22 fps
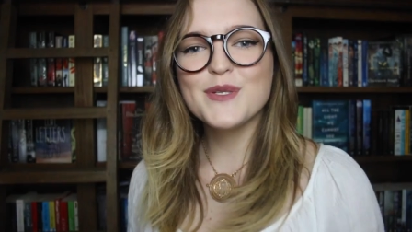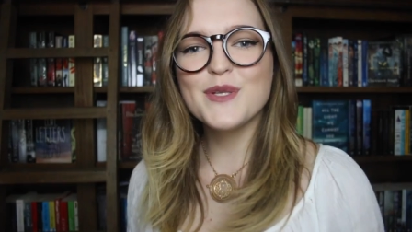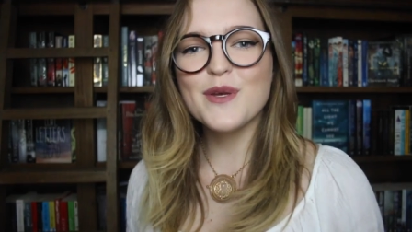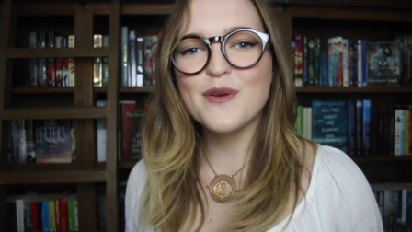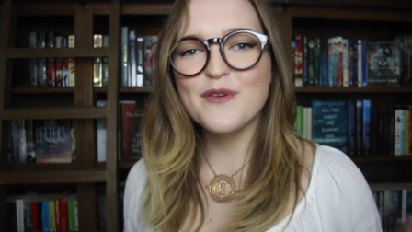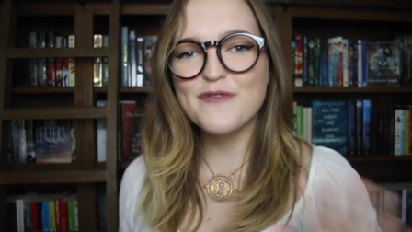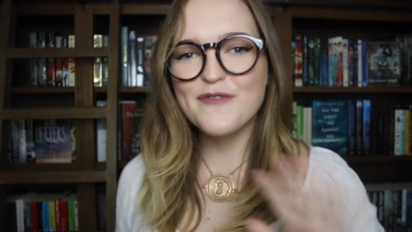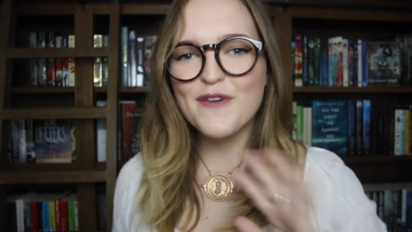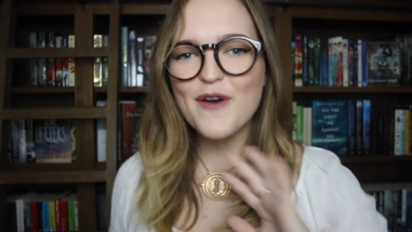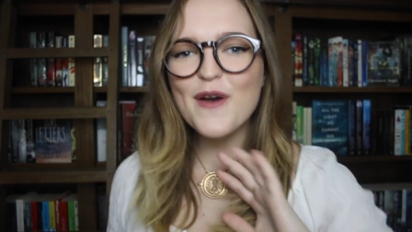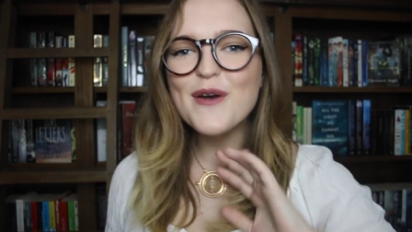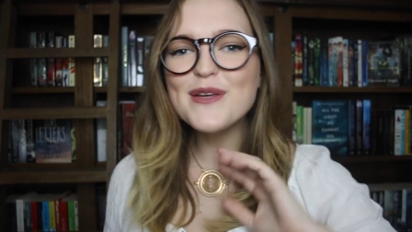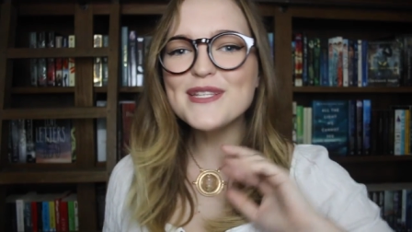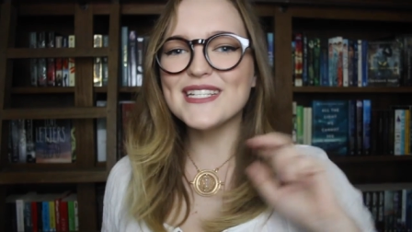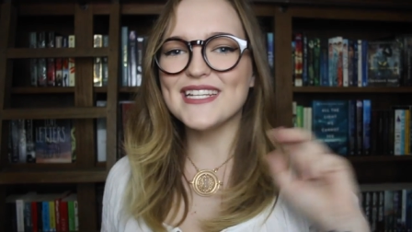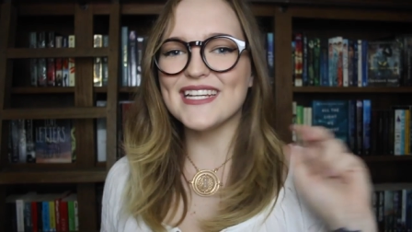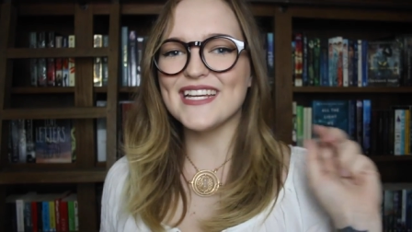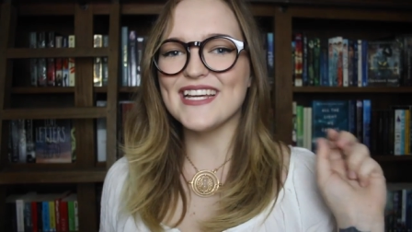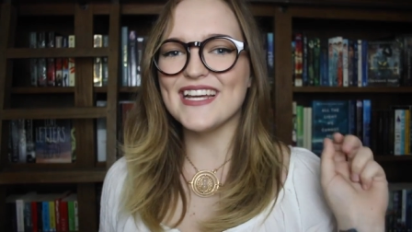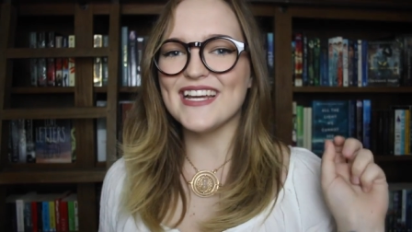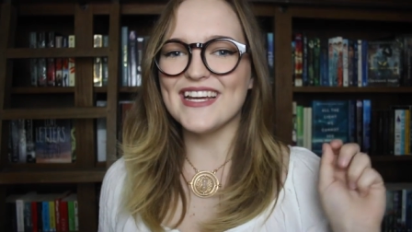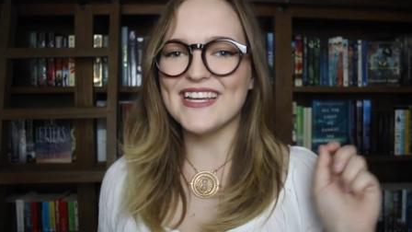So
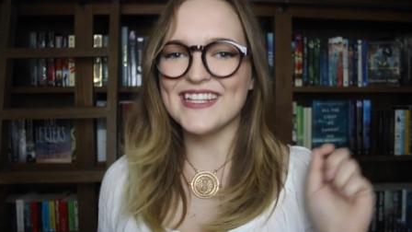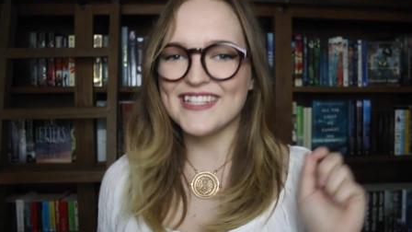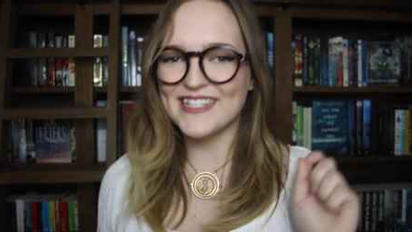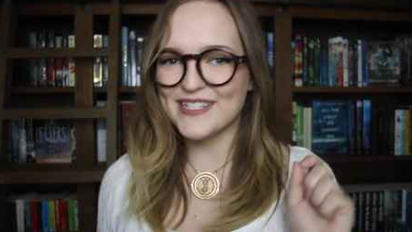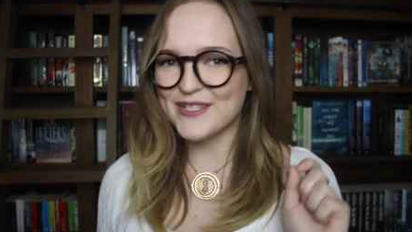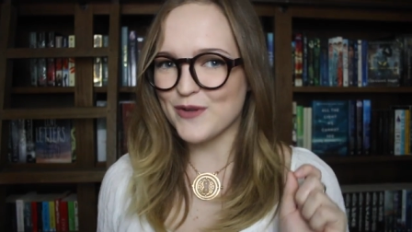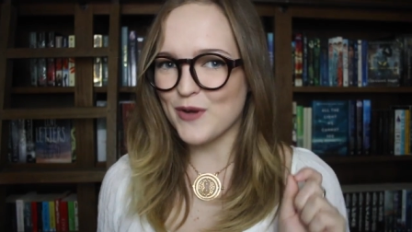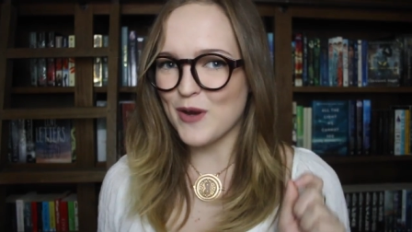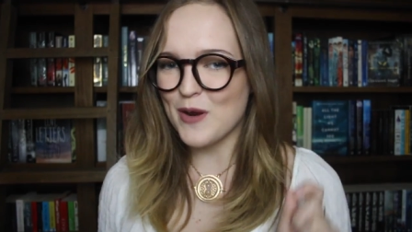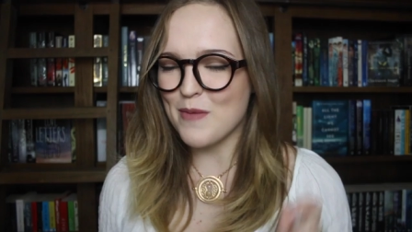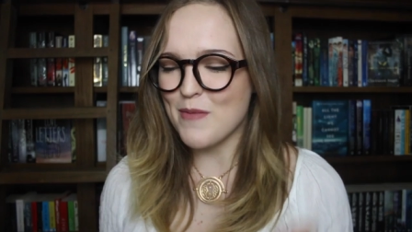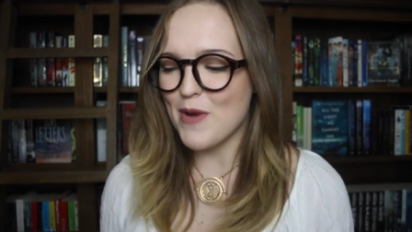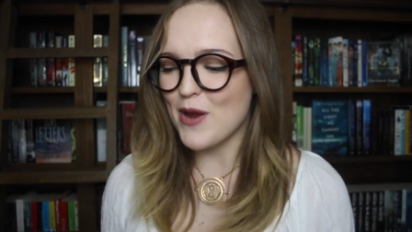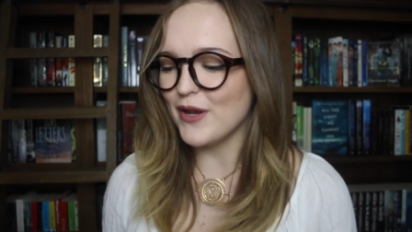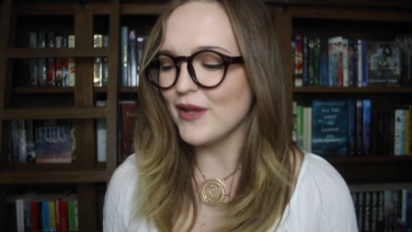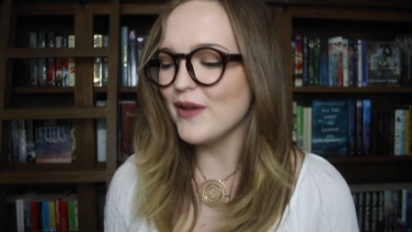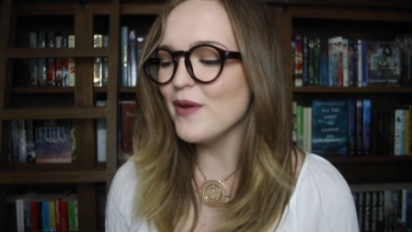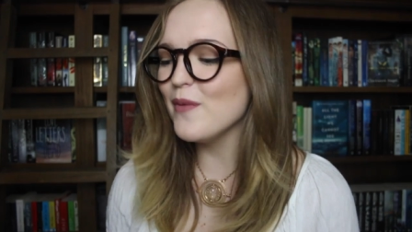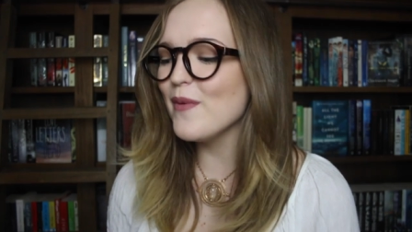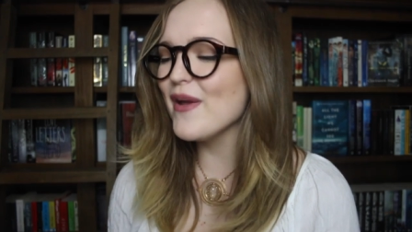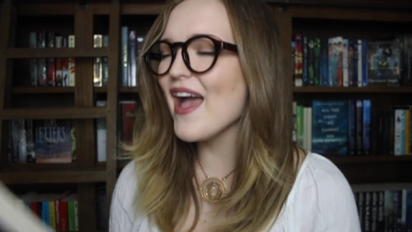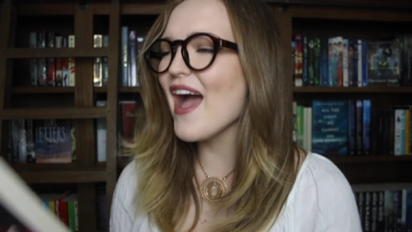firstly in the
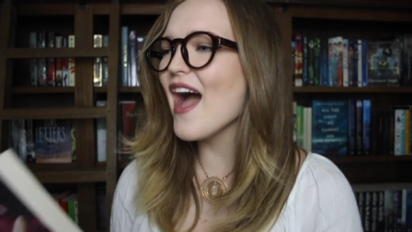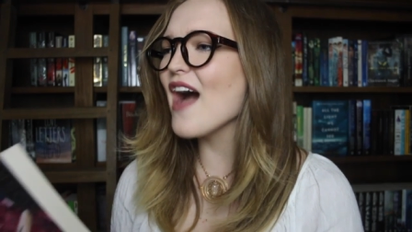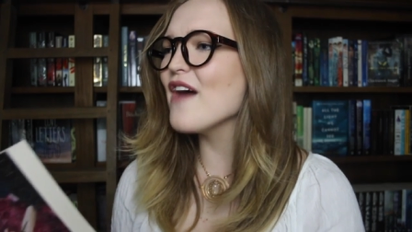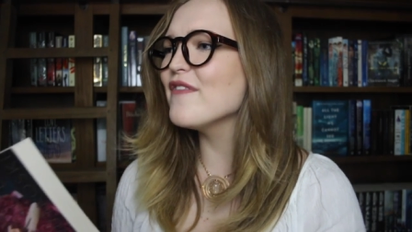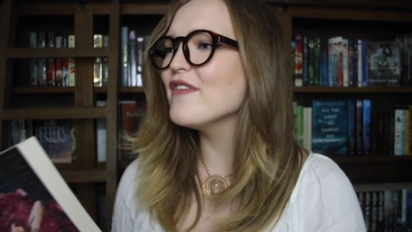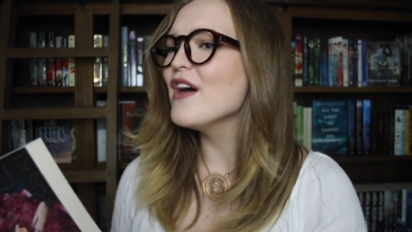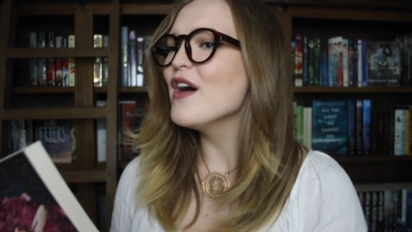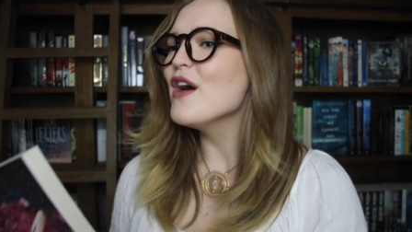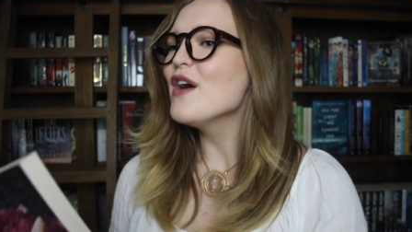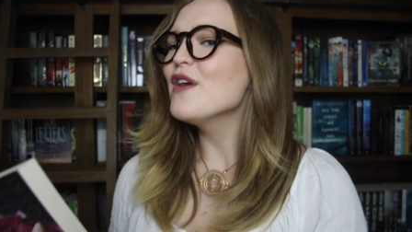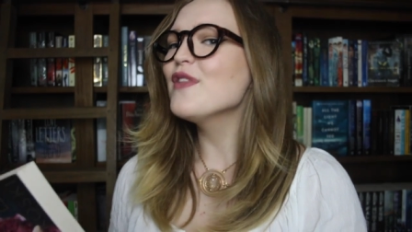ceremony we have